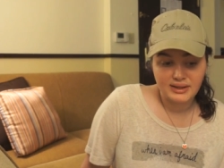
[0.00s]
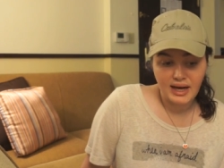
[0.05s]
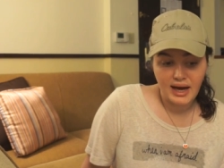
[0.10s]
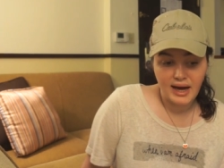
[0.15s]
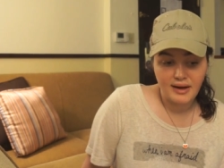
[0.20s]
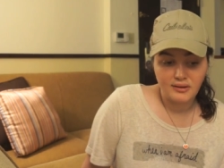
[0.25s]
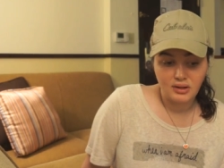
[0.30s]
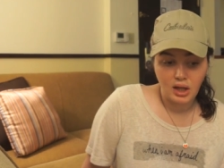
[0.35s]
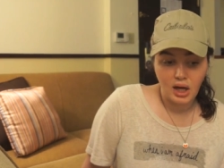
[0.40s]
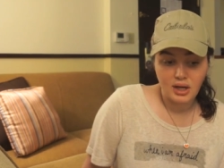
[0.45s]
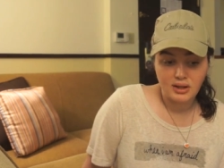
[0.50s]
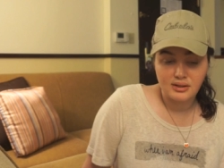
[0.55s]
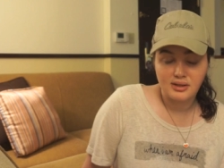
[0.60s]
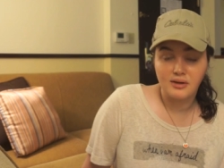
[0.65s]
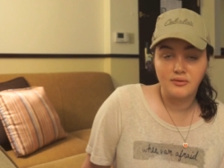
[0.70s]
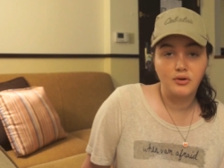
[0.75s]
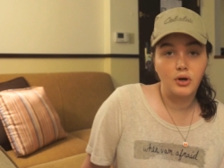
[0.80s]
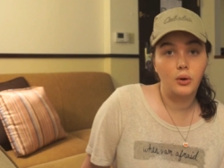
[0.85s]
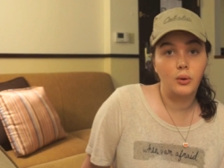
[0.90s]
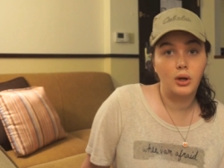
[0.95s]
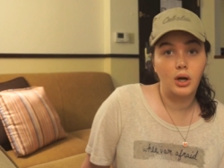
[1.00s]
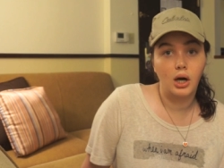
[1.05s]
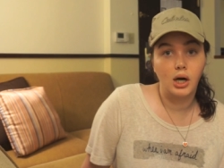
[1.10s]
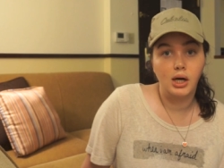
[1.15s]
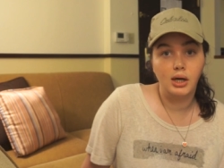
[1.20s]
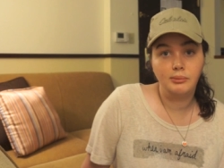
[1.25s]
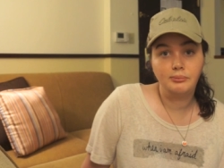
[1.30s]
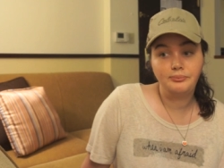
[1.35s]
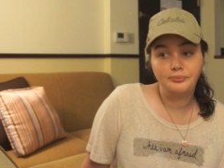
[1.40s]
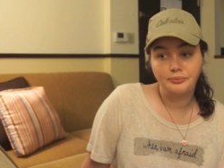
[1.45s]
I have a lot of stuff going
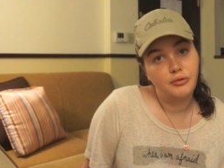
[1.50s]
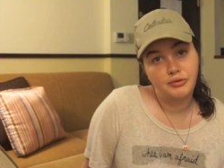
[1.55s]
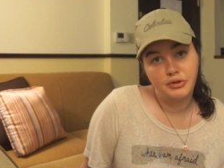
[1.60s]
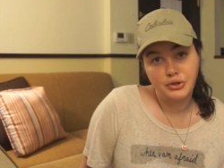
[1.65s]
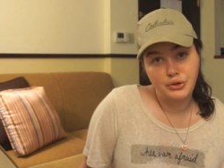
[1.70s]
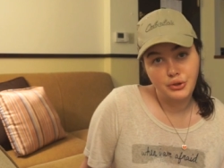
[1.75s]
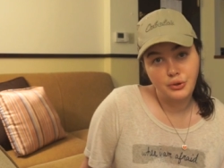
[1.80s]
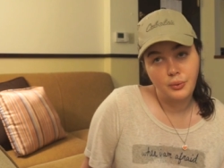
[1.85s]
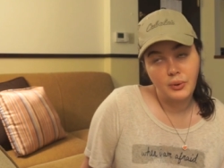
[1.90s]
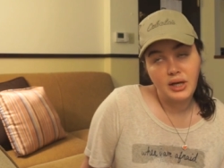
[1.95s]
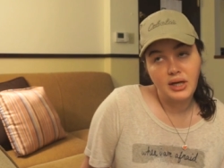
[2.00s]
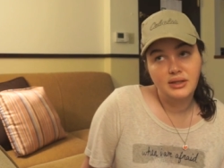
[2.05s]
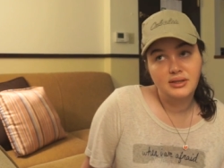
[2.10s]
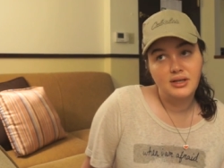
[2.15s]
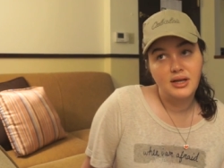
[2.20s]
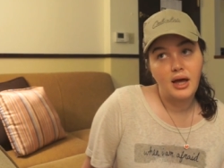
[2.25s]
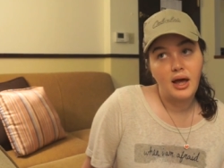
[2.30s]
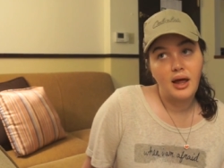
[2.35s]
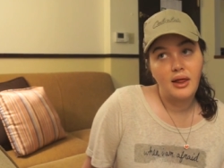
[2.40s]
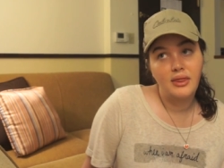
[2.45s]
on for 2 weeks.